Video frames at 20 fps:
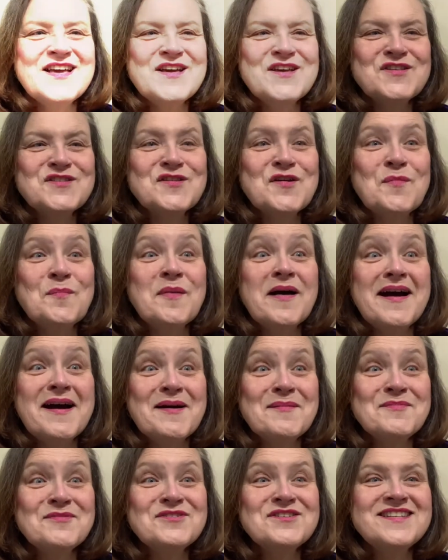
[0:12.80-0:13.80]
So
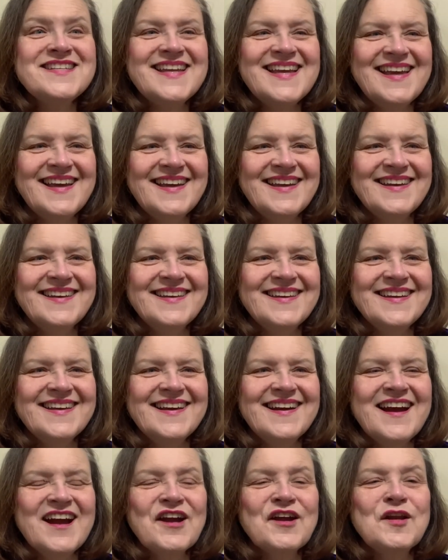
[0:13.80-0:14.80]
mom or dad
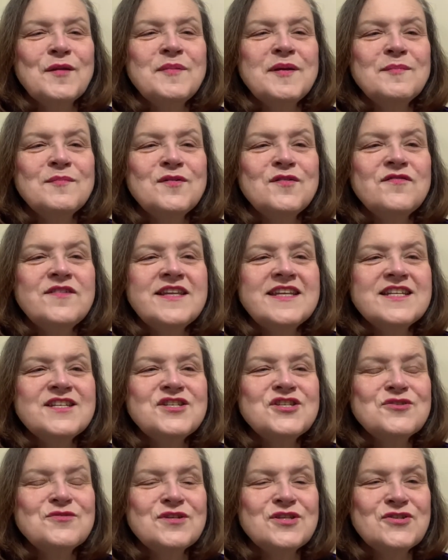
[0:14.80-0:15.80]
are going to be moving
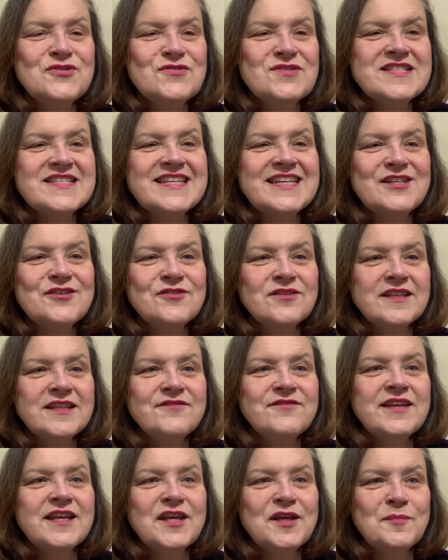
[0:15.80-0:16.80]
into a new senior
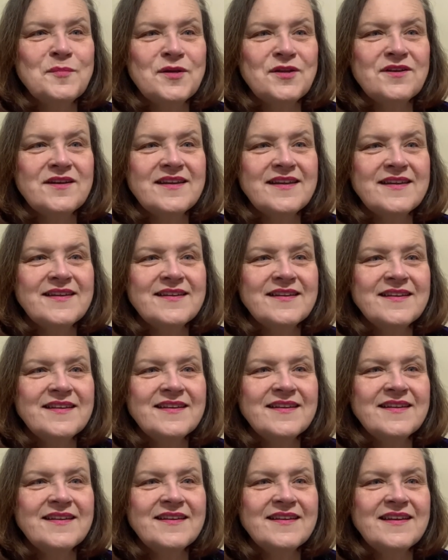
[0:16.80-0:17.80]
living community,
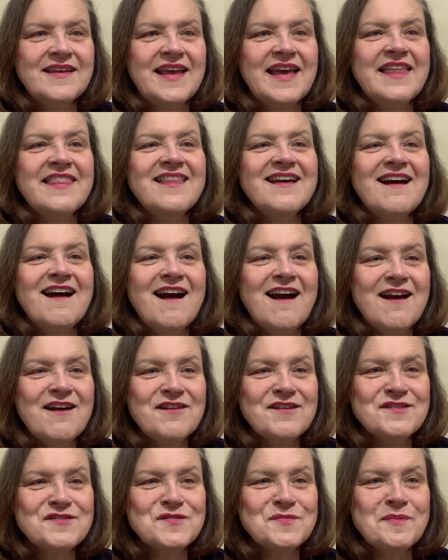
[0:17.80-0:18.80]
and the
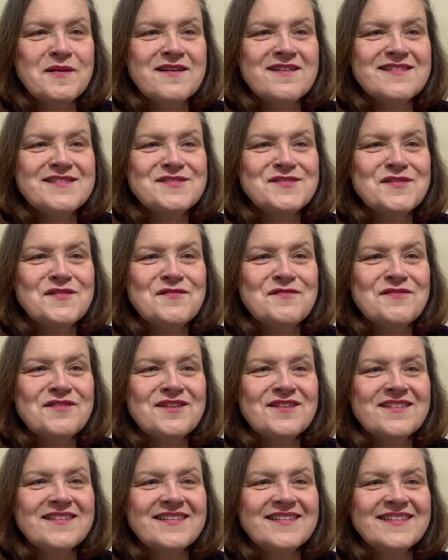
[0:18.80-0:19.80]
hardest part is
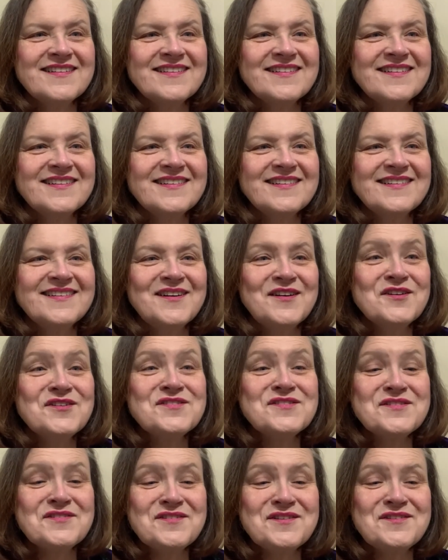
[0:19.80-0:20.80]
over, or
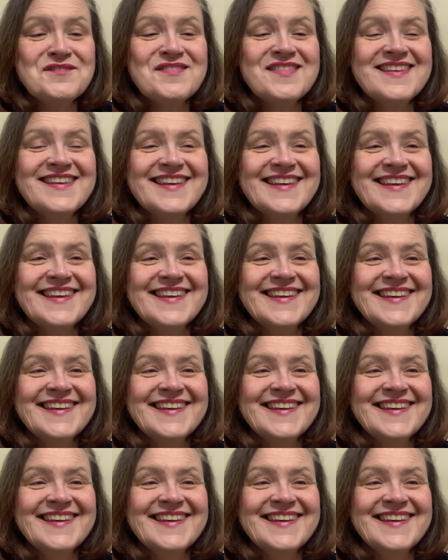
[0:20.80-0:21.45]
so you think.